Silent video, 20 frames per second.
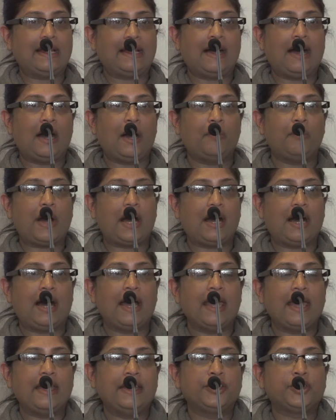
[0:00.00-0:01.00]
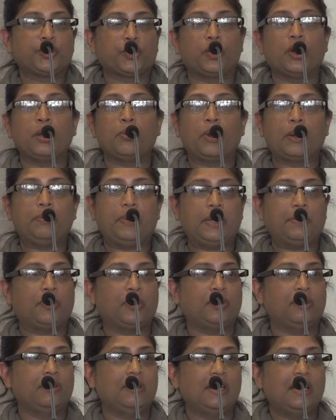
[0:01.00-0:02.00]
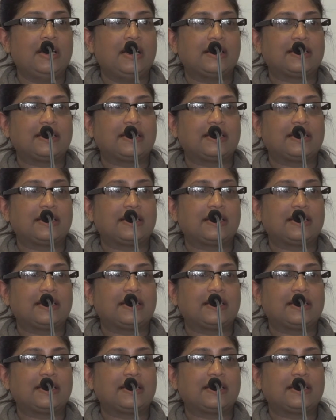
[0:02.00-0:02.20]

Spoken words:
I enjoy when people